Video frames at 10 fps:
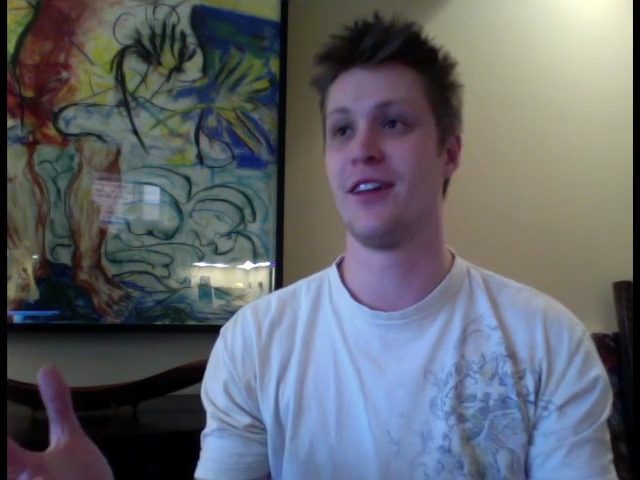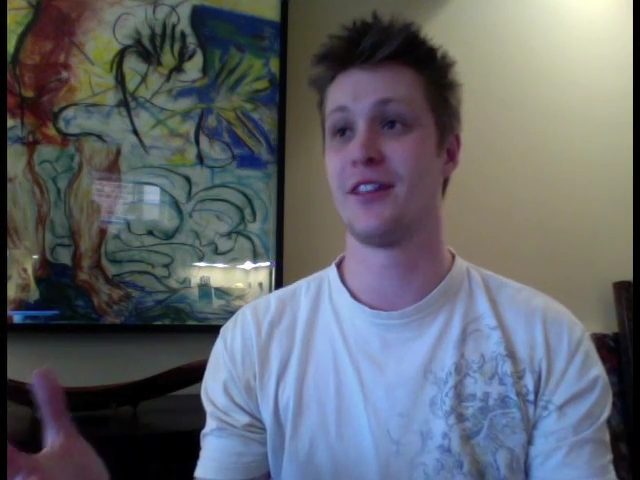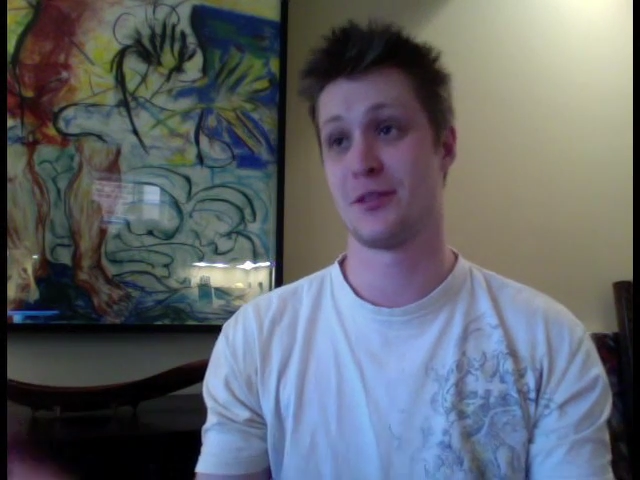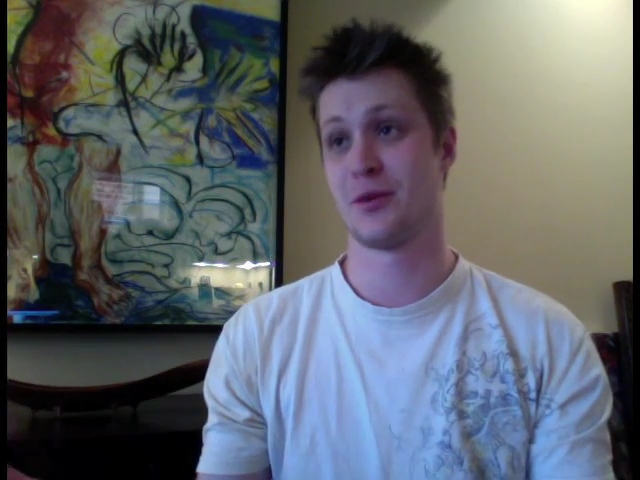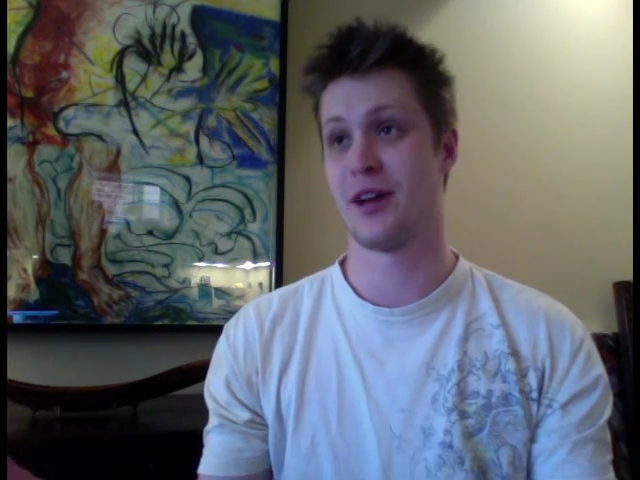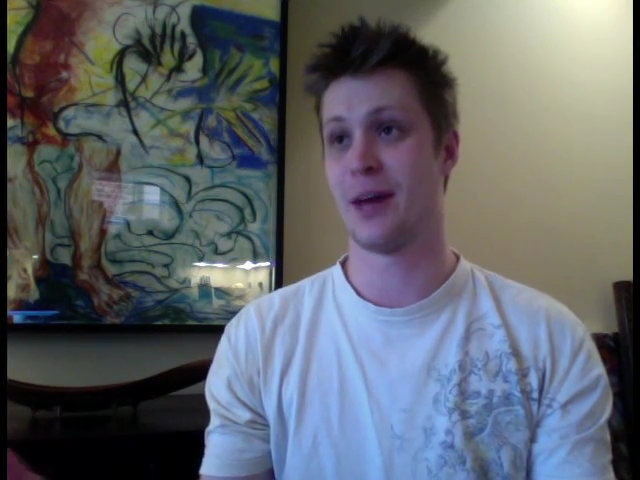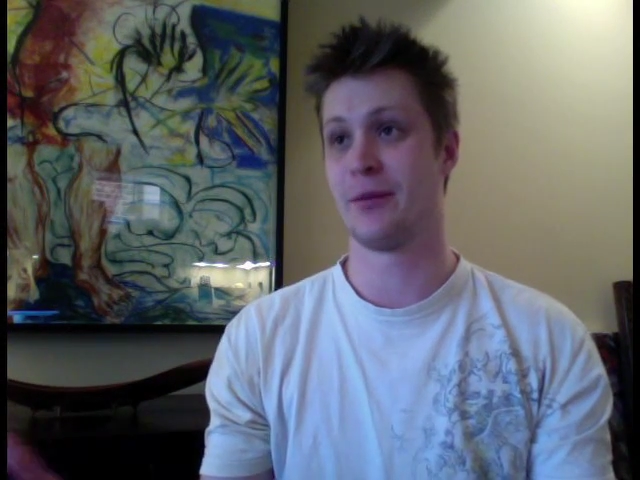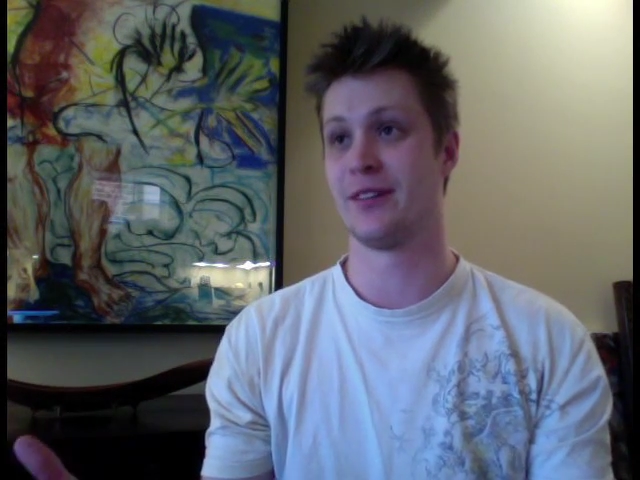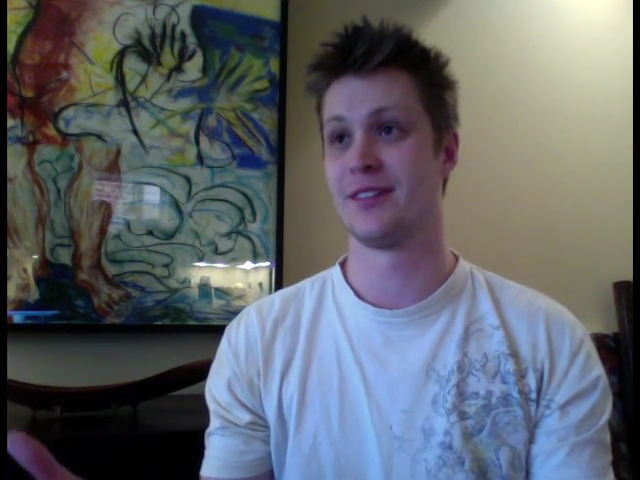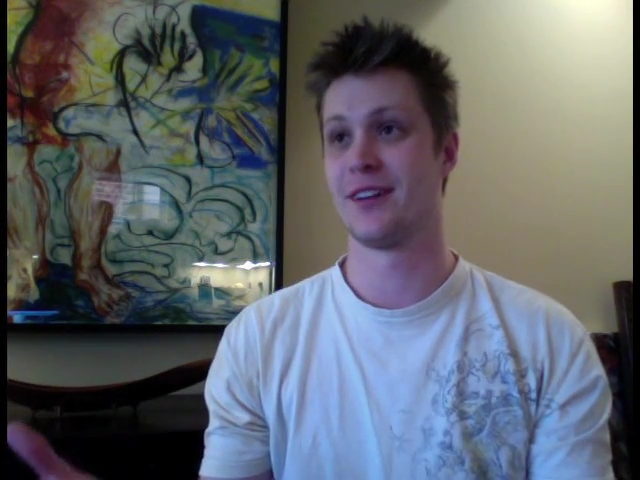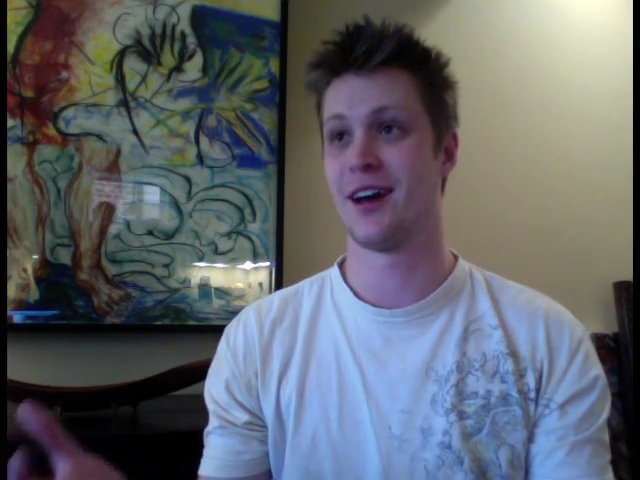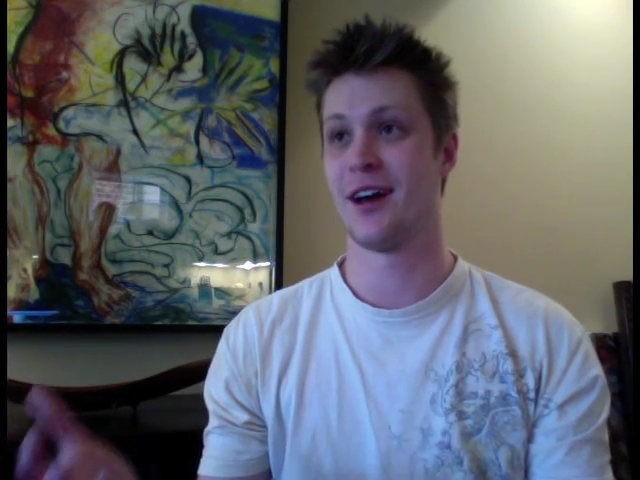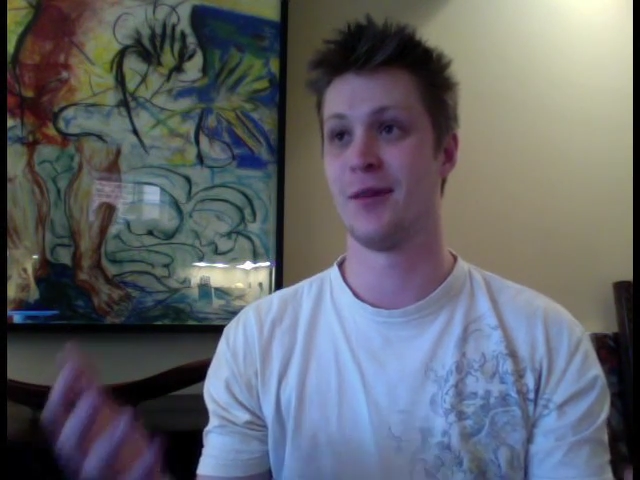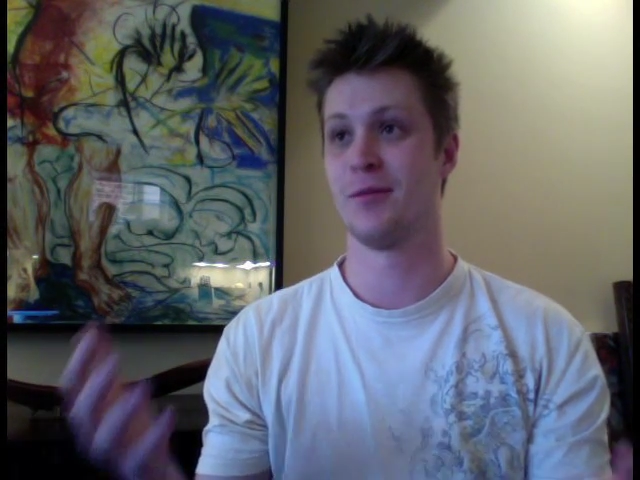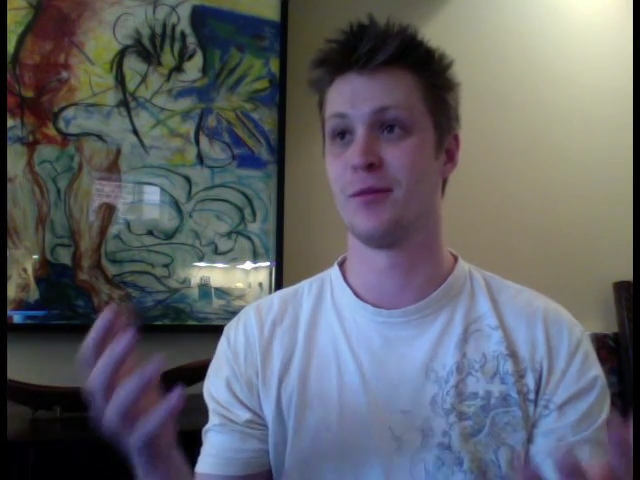this is what happened.
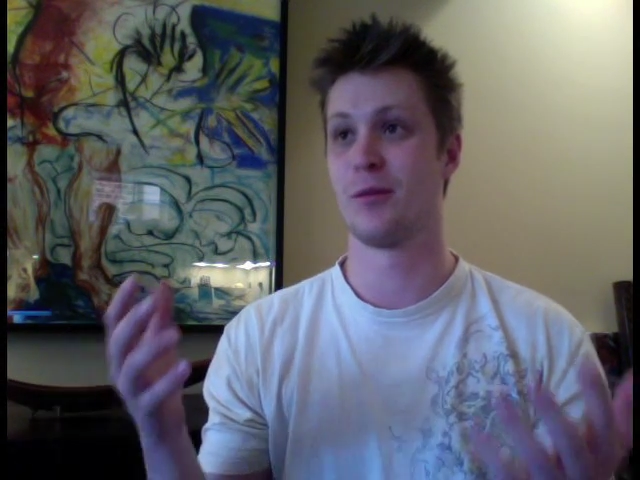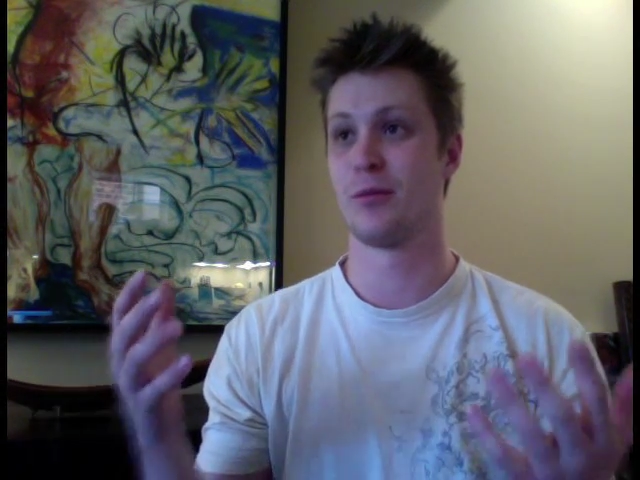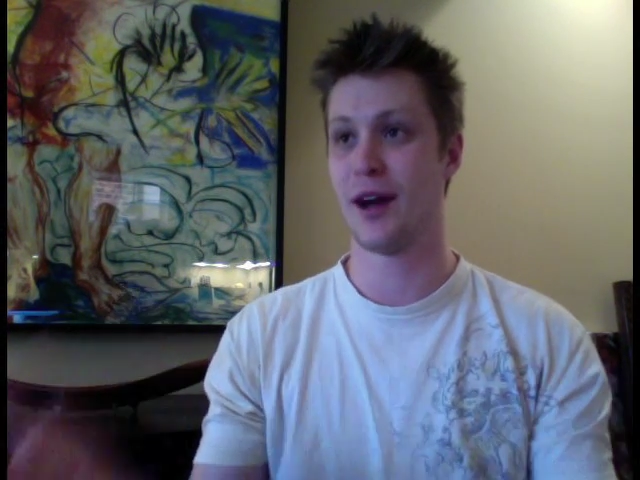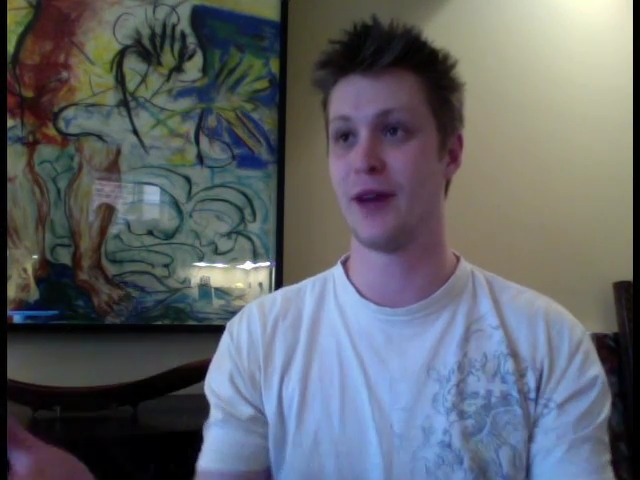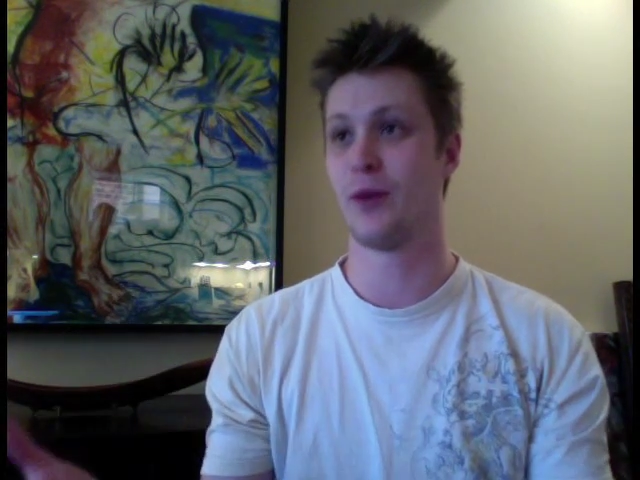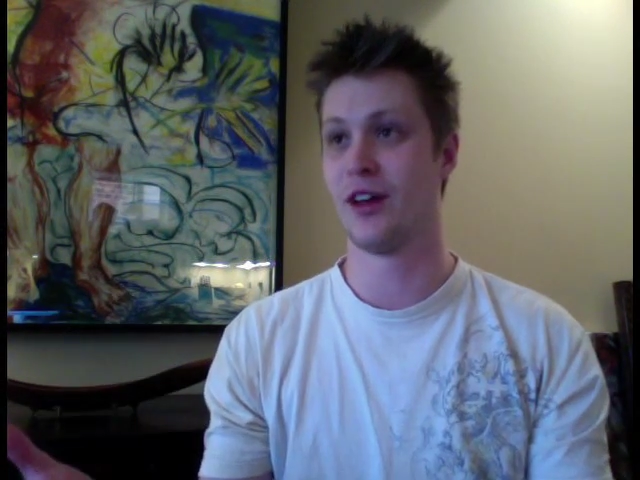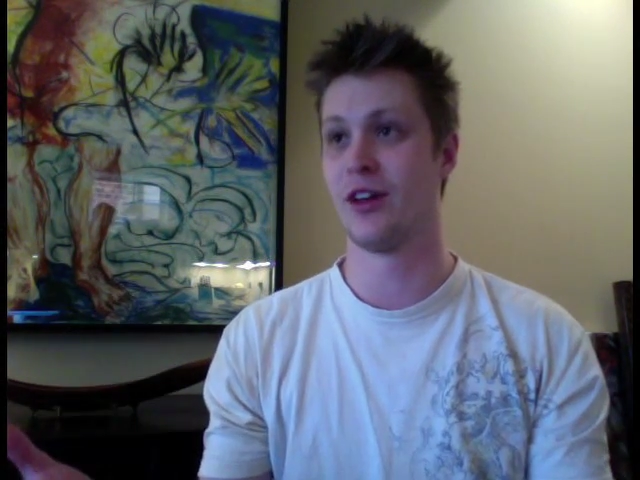Brad